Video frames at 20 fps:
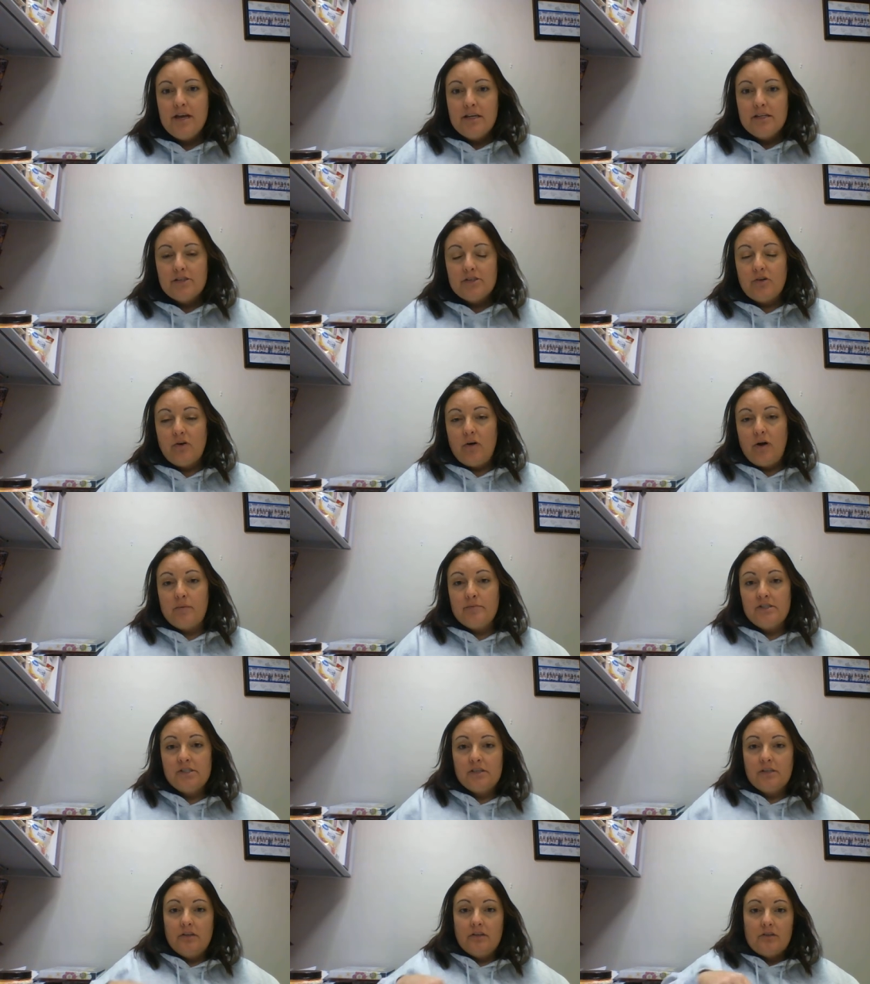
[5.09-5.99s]
So I'm
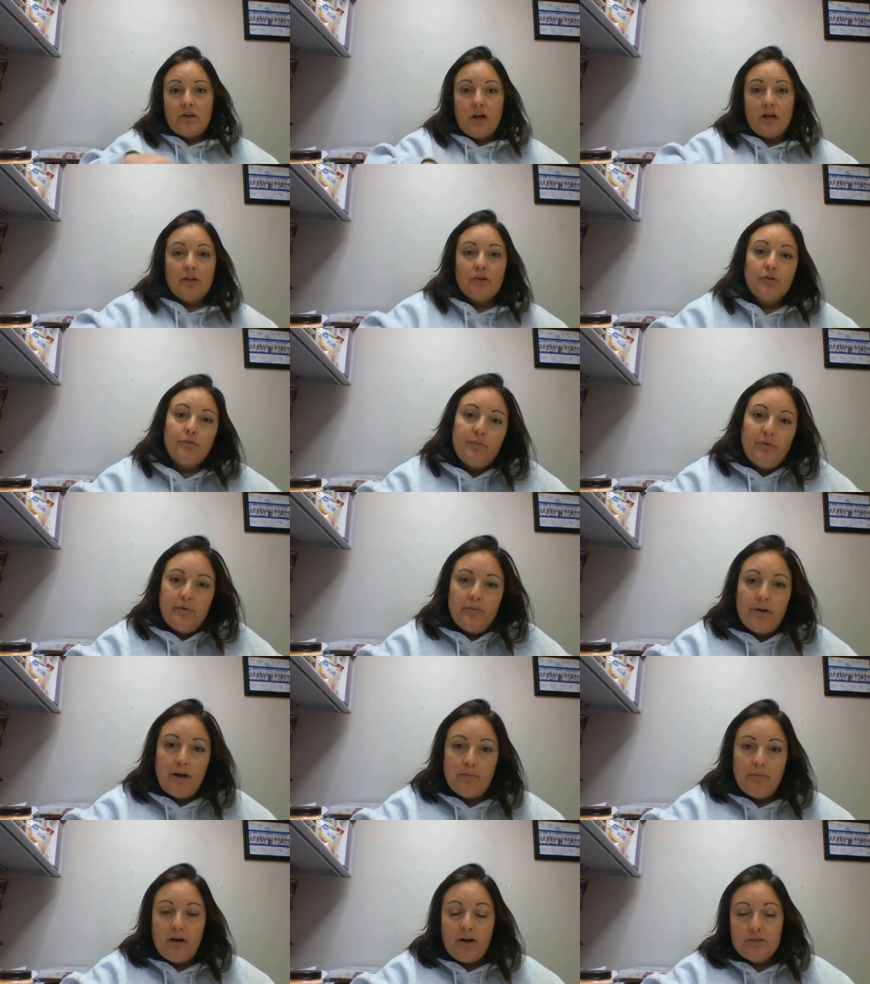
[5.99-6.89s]
just going to talk a little bit
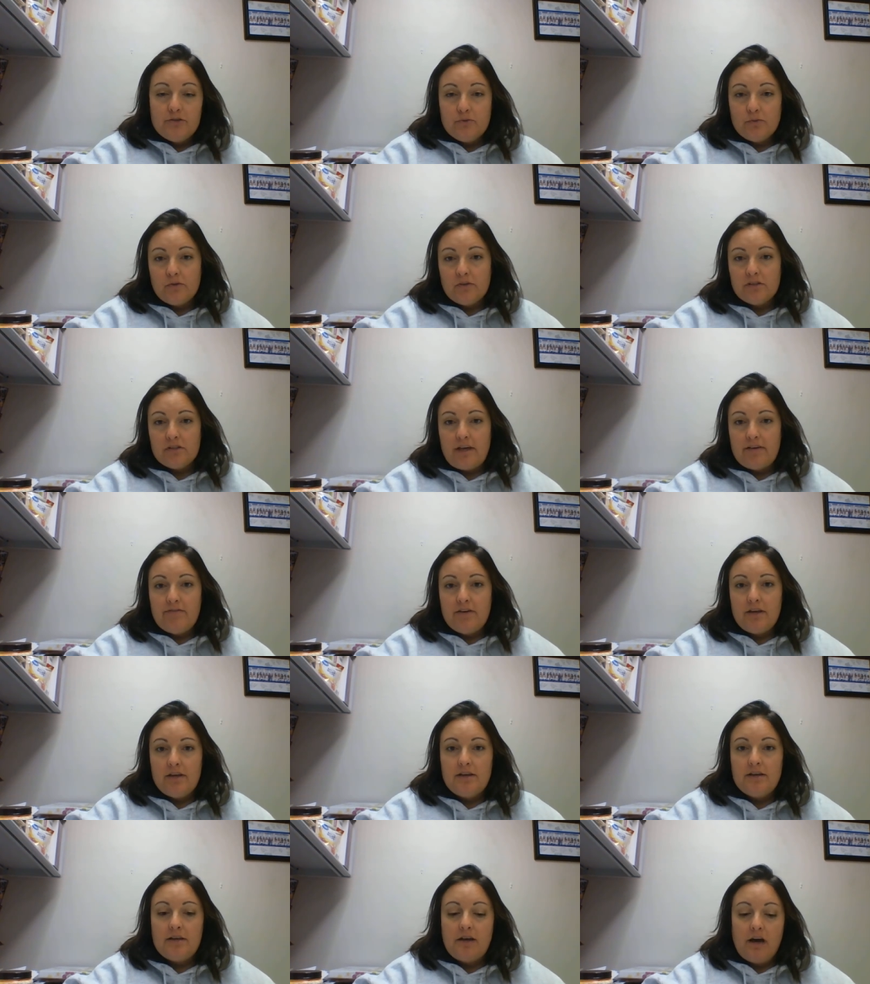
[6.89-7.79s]
about Module
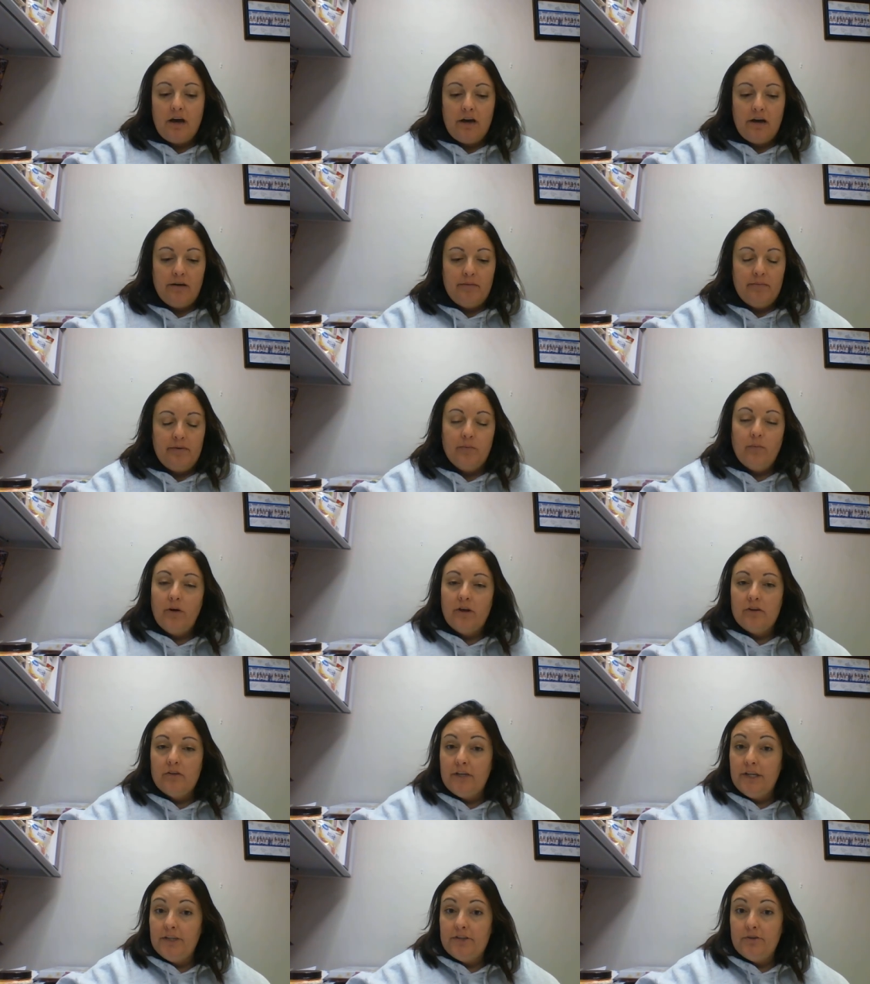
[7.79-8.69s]
7 and what
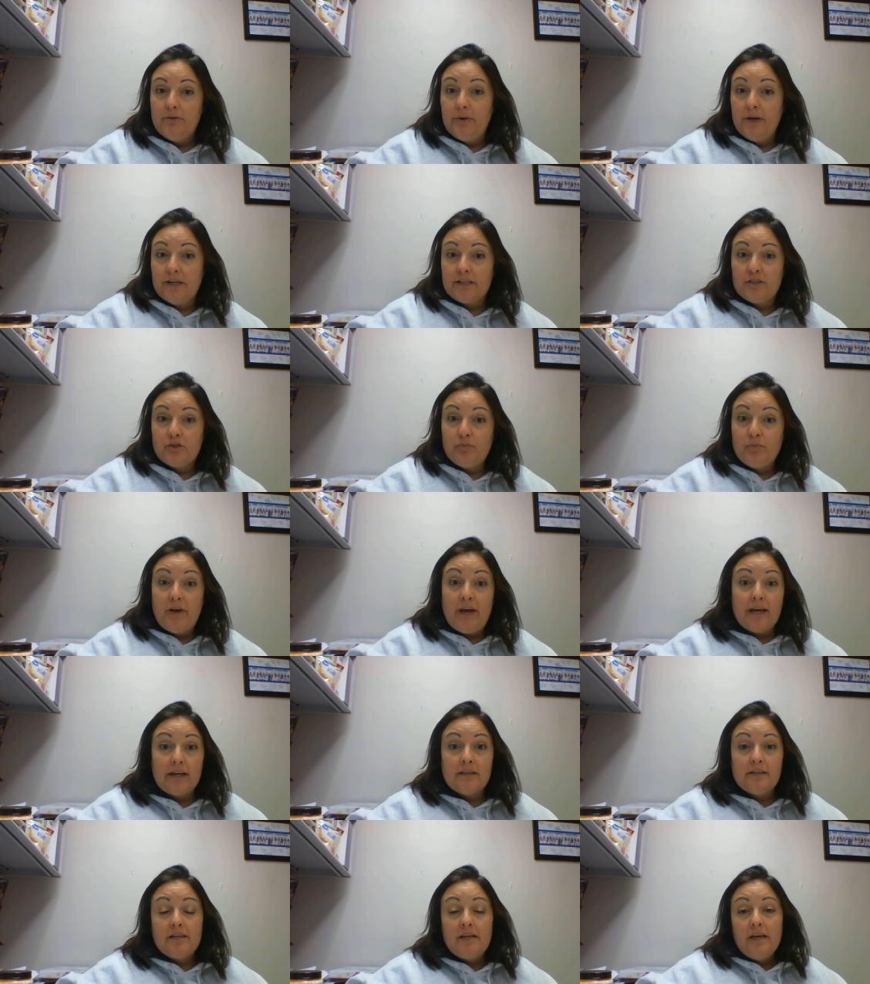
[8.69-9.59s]
you need to
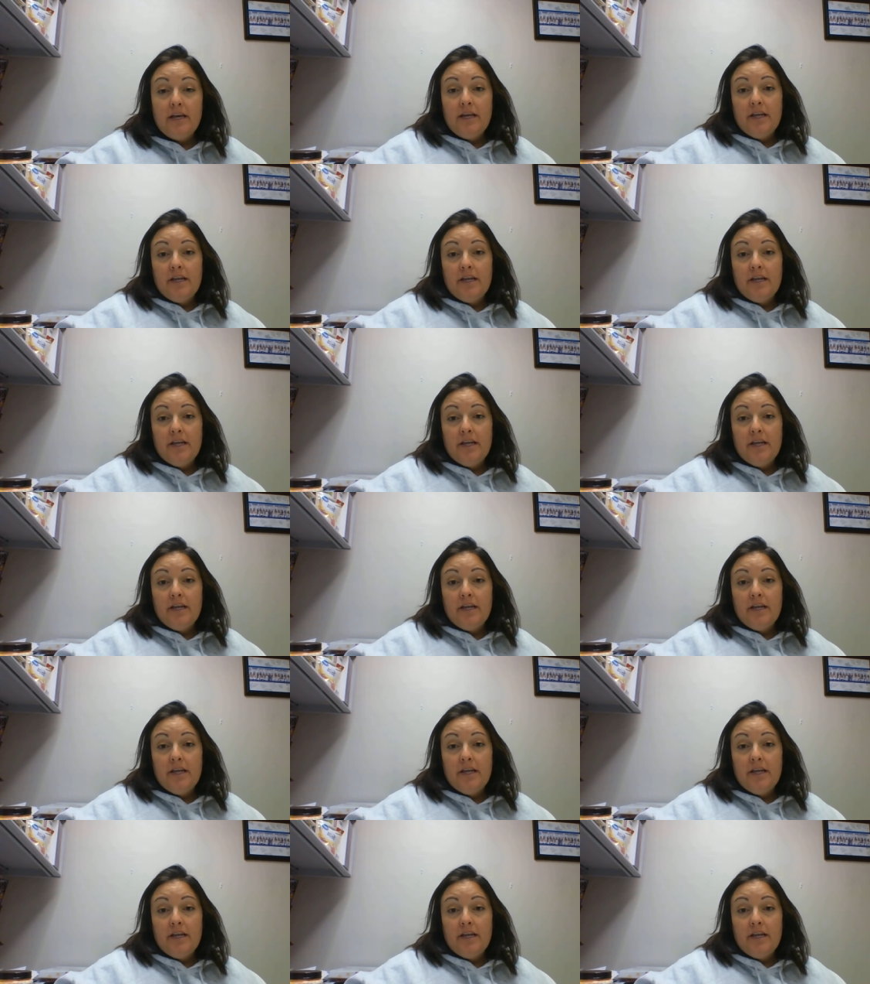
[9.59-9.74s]
expect.